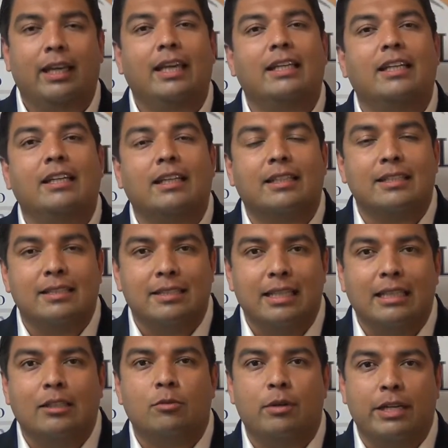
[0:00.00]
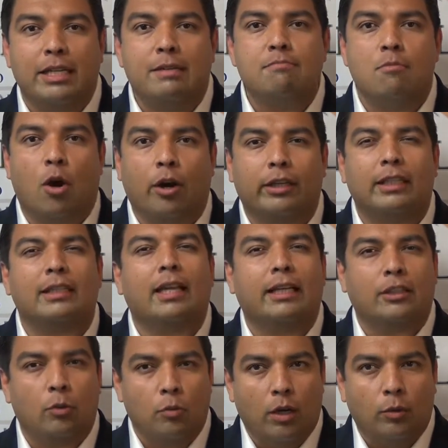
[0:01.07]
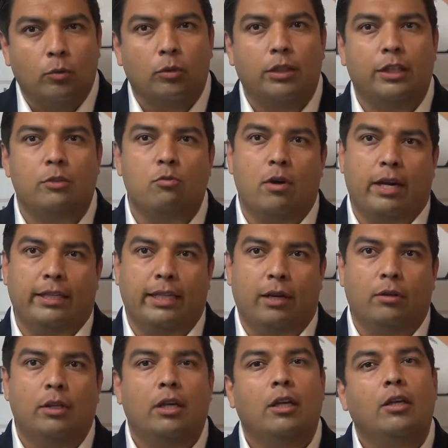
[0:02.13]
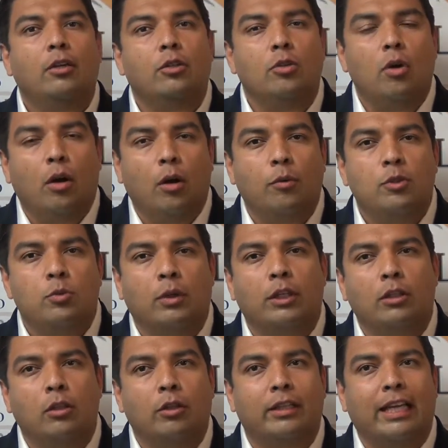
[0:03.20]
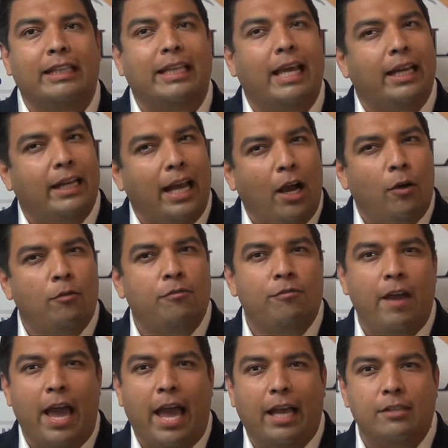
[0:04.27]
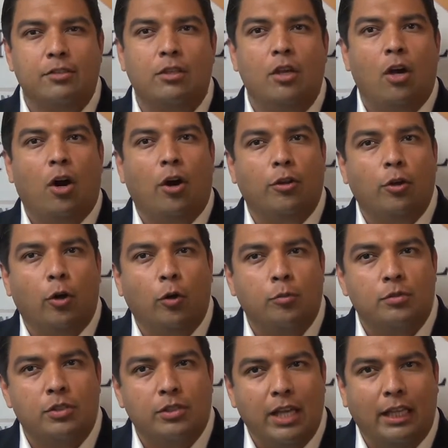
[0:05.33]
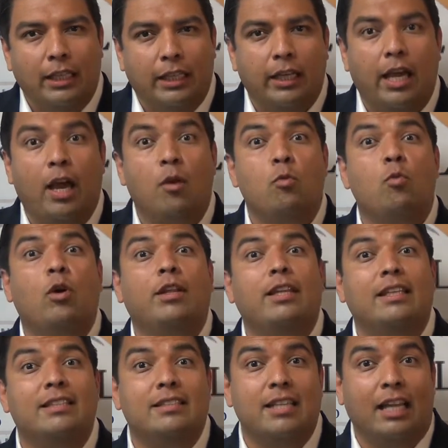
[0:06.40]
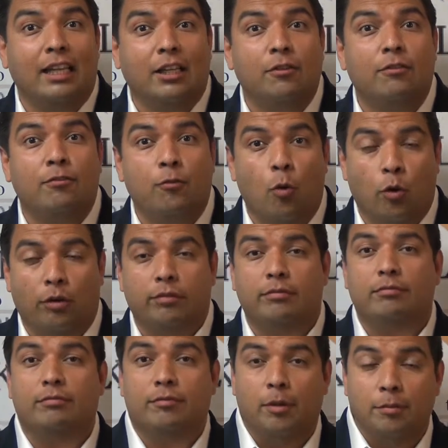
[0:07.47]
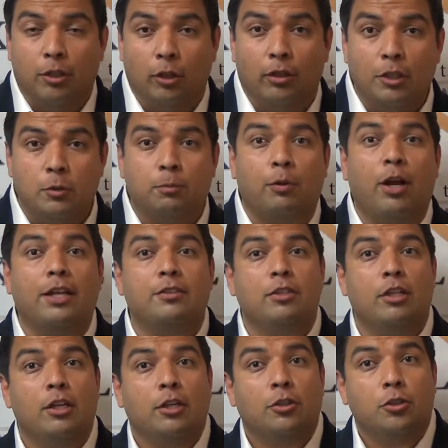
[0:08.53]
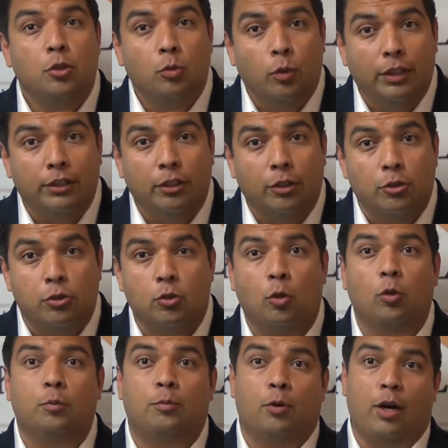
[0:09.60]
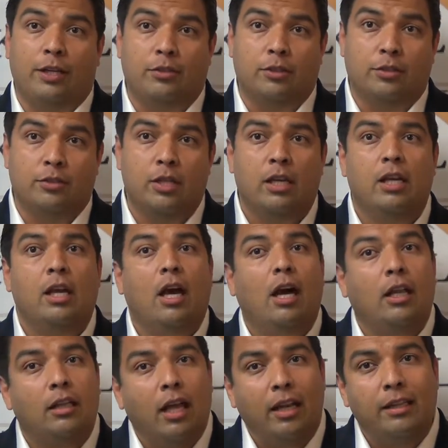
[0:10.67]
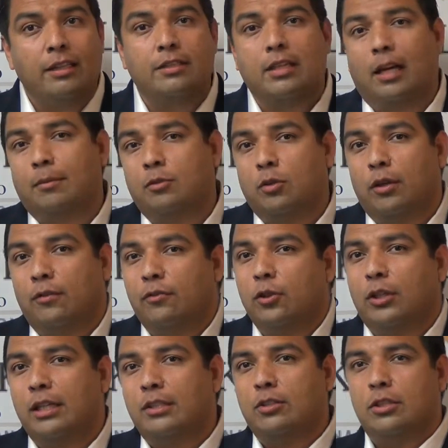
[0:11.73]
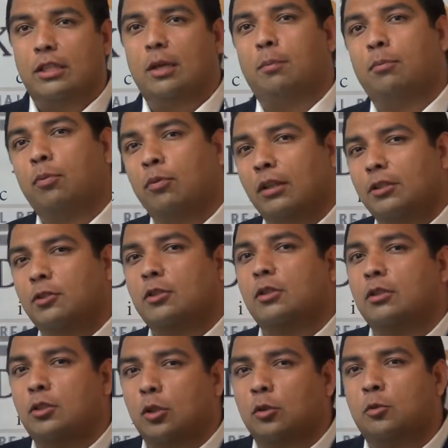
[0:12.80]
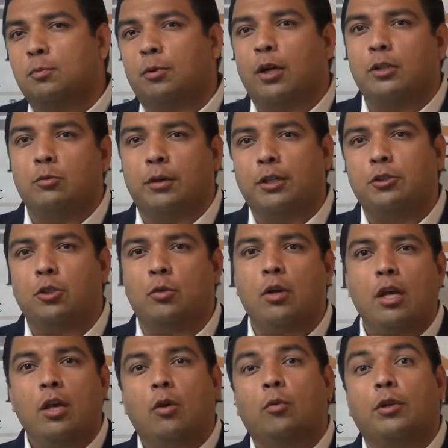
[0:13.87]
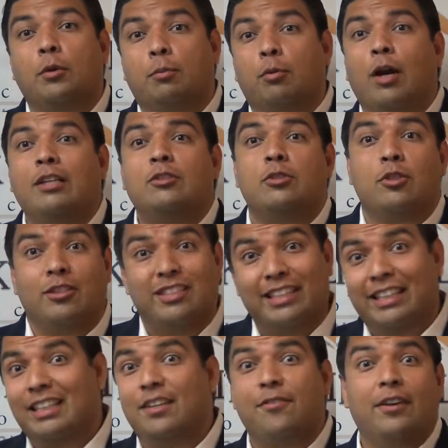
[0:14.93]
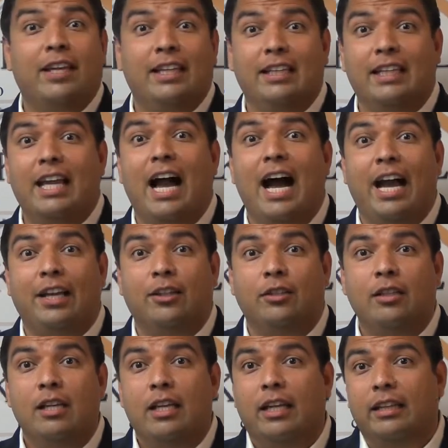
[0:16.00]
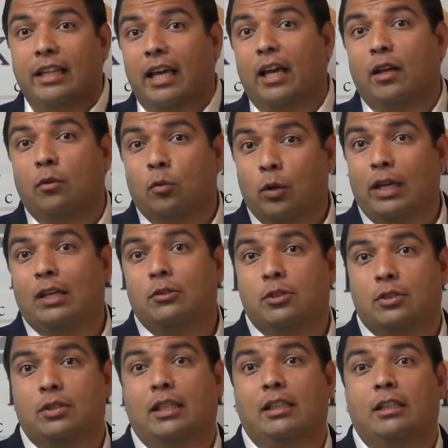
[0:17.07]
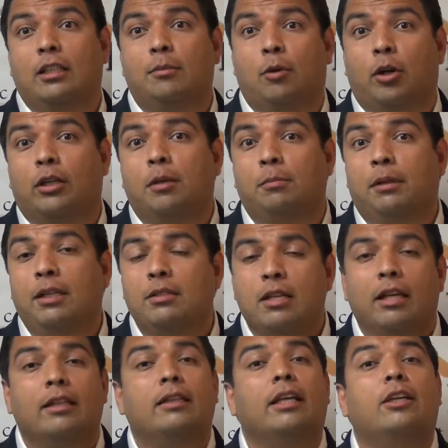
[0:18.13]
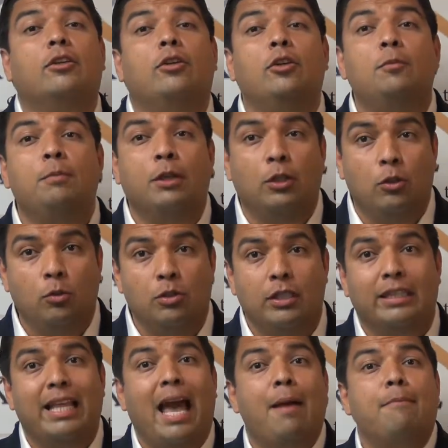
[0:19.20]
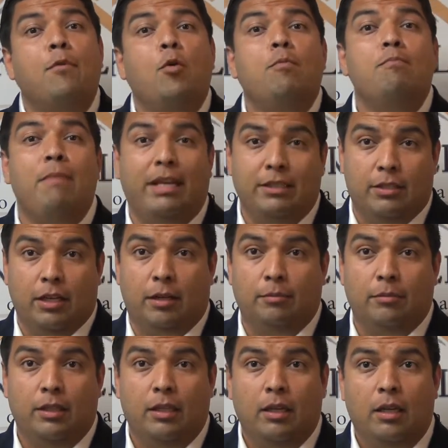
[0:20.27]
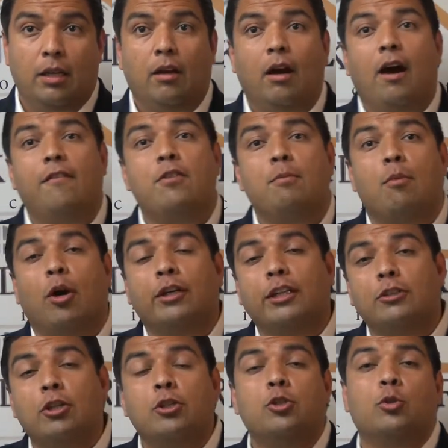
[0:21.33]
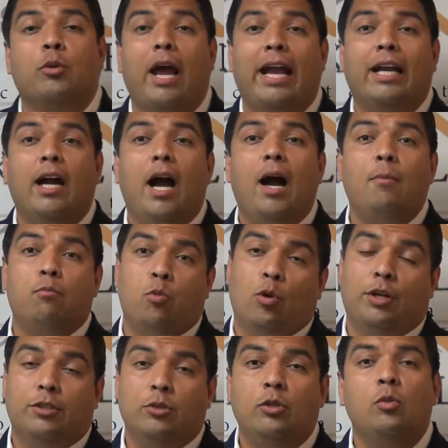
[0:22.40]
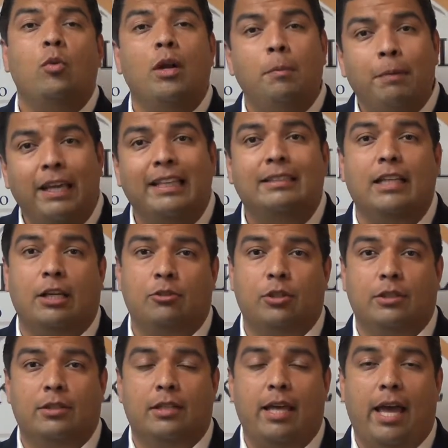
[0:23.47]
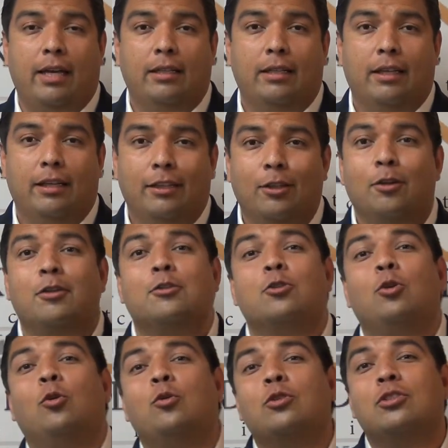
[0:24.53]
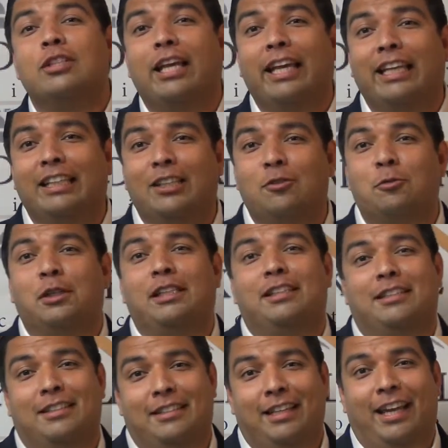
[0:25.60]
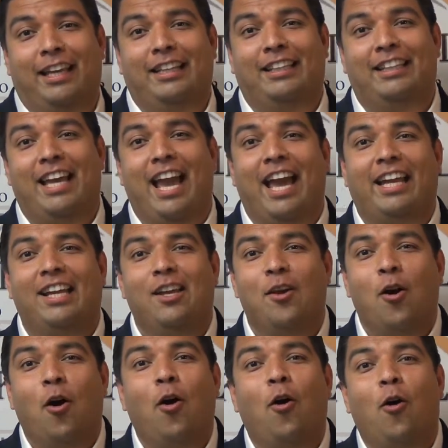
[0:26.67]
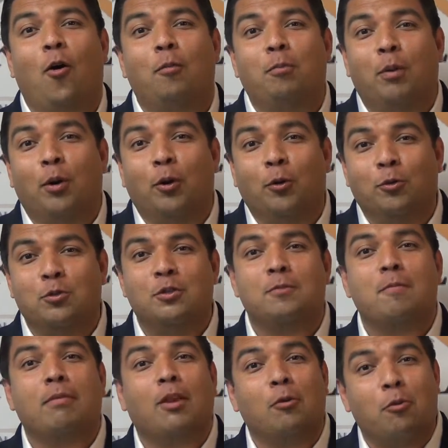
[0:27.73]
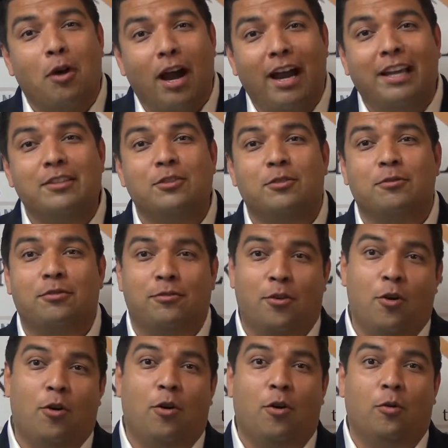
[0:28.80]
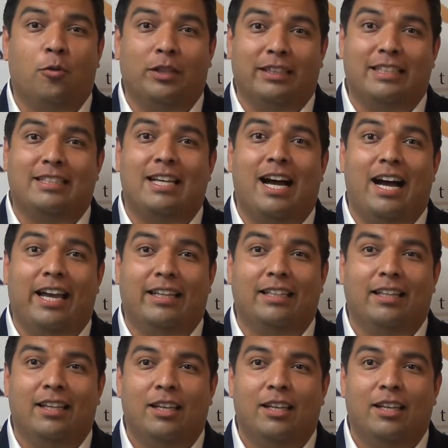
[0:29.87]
In an accelerating market like the one we're in right now, you always want to look at that and how fast are the homes selling and what are they selling for, from their list price to what their sold price is. A lot of the times, if you're going to see a list to sales price ratio where the prices are significantly higher than what else is selling in the marketplace, they could be using that momentum of the market to track upward. So you want to pay attention to that. There's an old saying in real estate that all boats rise and fall with the tide.